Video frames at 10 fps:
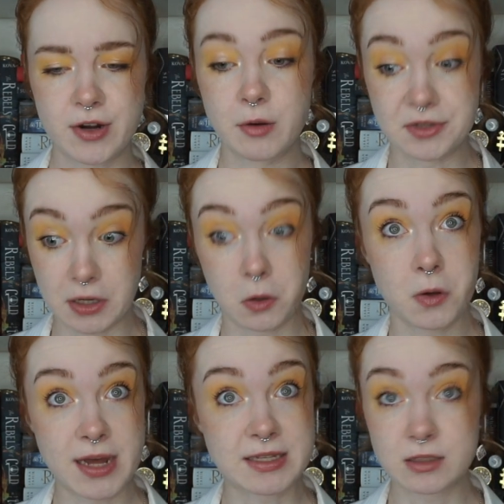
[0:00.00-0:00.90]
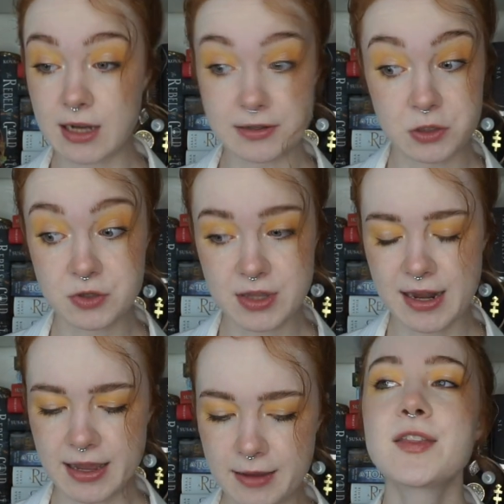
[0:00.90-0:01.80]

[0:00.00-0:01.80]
and I was like, oh, that's a lot, don't do that again.